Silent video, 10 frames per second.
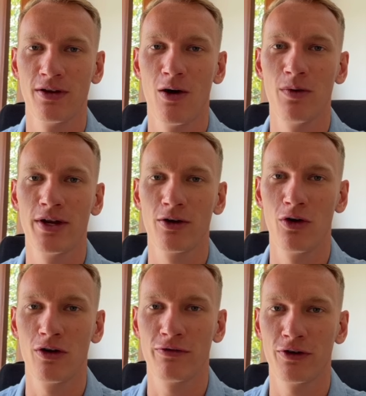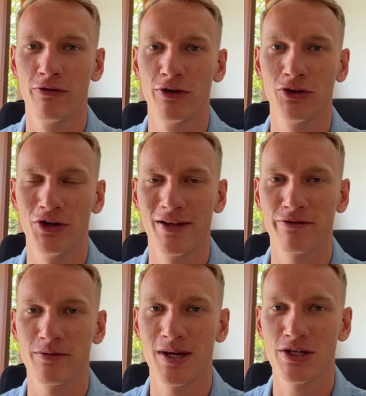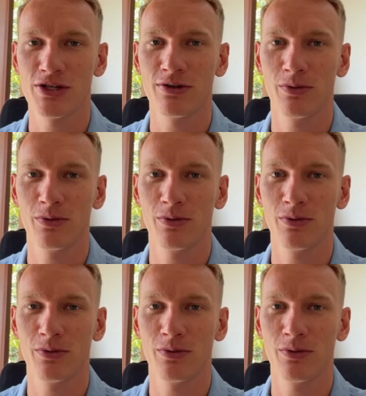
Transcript: we are going for the return information,